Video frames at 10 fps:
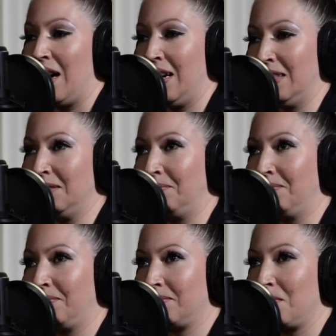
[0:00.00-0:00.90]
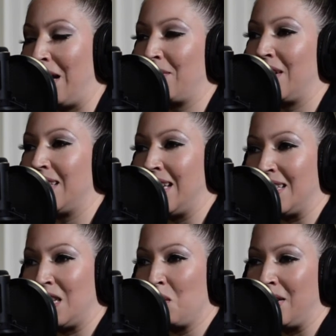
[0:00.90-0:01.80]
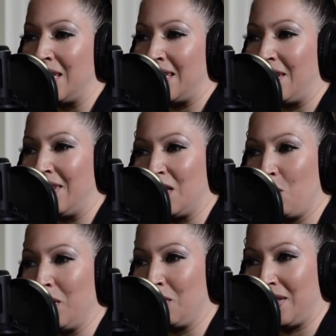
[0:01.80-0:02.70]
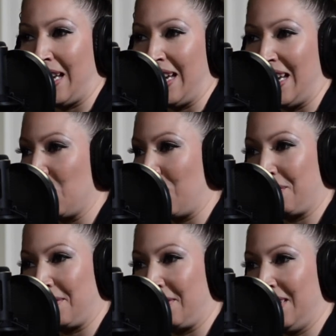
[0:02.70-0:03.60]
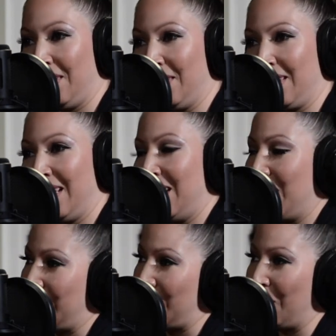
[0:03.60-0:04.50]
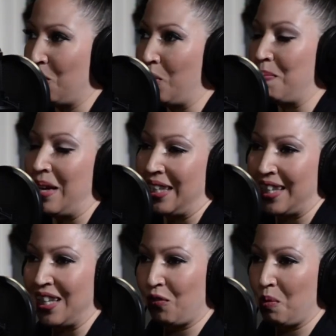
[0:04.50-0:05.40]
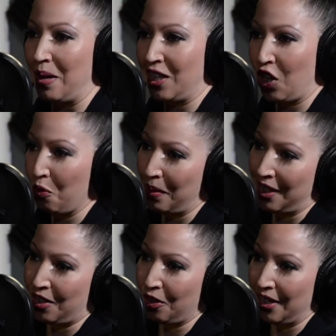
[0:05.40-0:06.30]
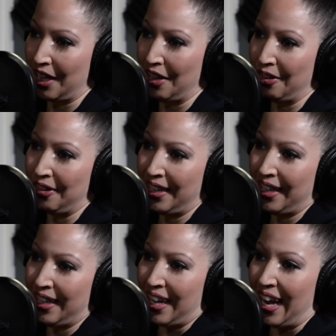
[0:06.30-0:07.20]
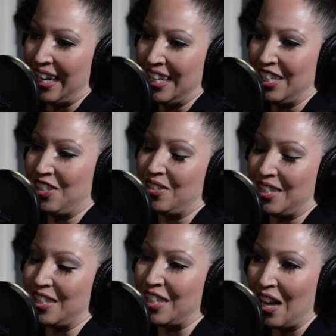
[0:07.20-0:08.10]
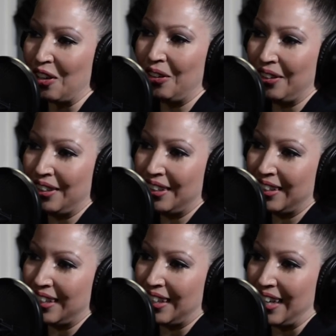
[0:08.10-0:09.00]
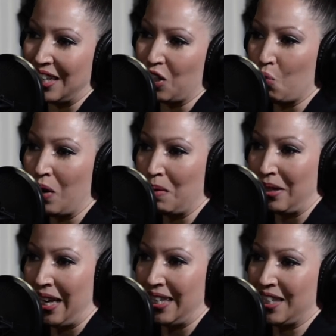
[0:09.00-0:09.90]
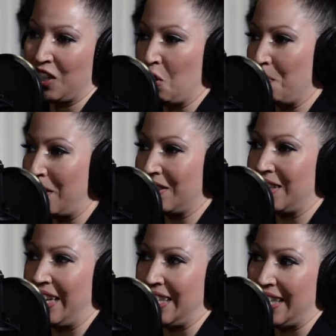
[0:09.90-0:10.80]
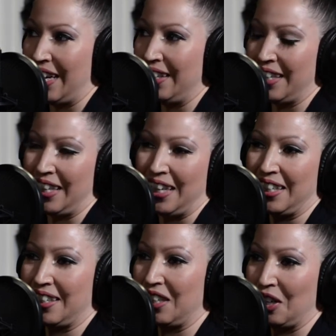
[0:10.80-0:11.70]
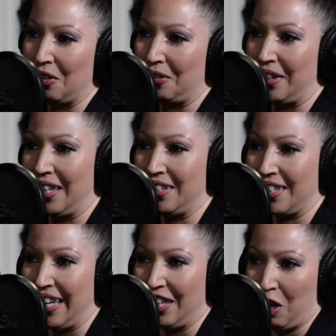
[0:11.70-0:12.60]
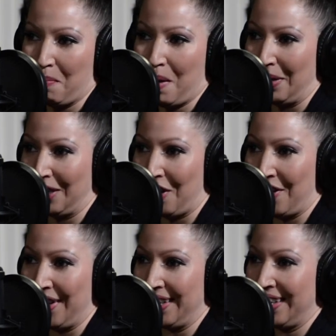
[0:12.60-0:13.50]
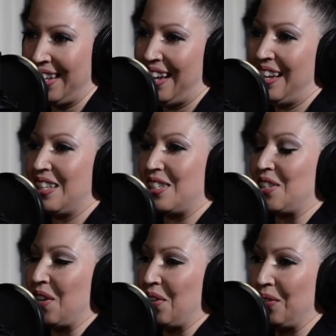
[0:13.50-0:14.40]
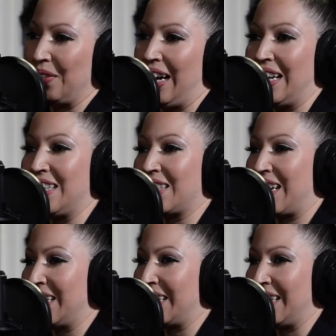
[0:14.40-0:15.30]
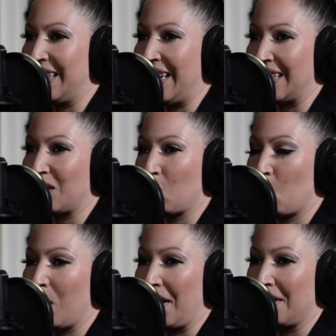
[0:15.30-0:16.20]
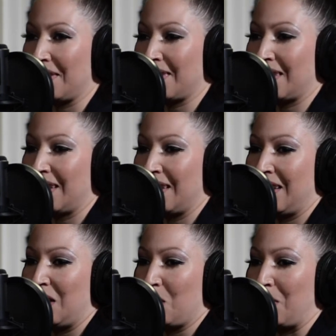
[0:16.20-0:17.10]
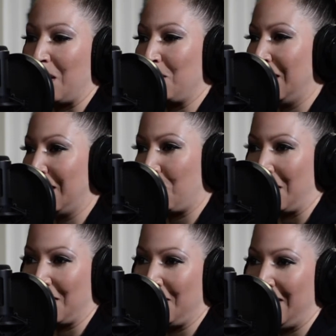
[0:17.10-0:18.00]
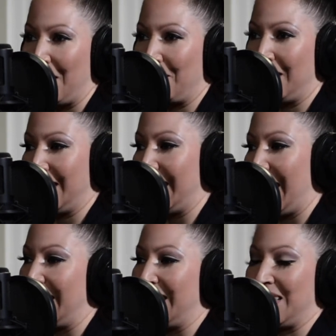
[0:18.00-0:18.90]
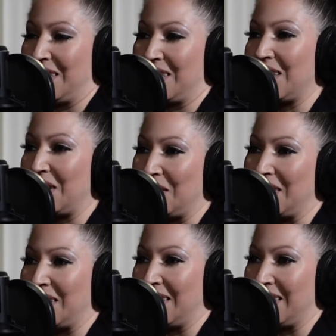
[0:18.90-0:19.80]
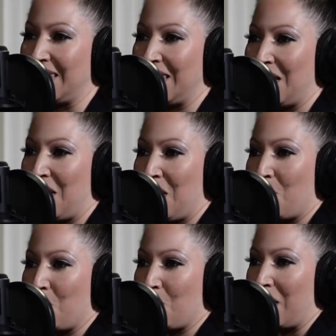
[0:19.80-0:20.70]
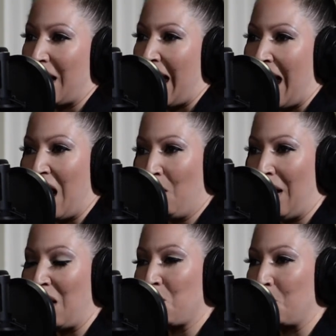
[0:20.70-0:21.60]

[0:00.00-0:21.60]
Um, my fiance is in the military, so we don't stay anywhere very long. So it wouldn't make sense for me to open a studio and settle into one place and, you know, build a clientele. And then, you know, three years later, I'm up and gone. So I just kind of connect with people on a personal level and say, hey, this is, you know, this is how I